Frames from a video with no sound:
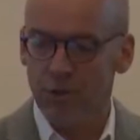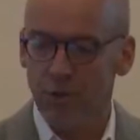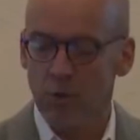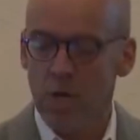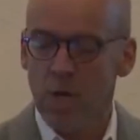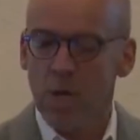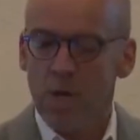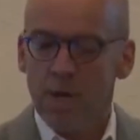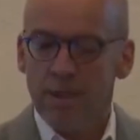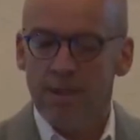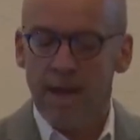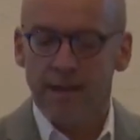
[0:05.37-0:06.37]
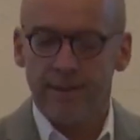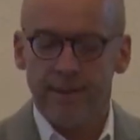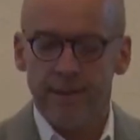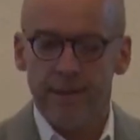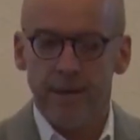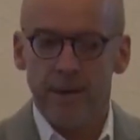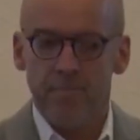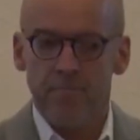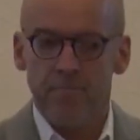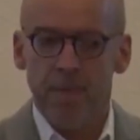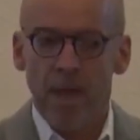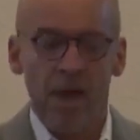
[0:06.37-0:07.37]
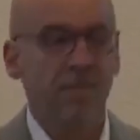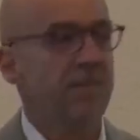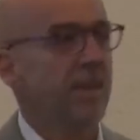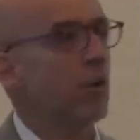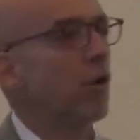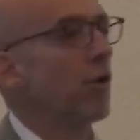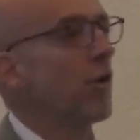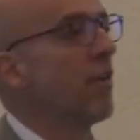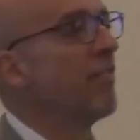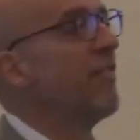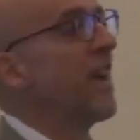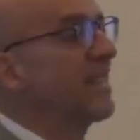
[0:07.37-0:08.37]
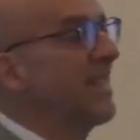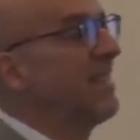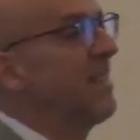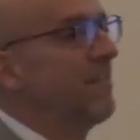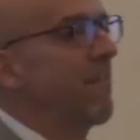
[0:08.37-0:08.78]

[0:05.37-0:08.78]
to that I think are affecting the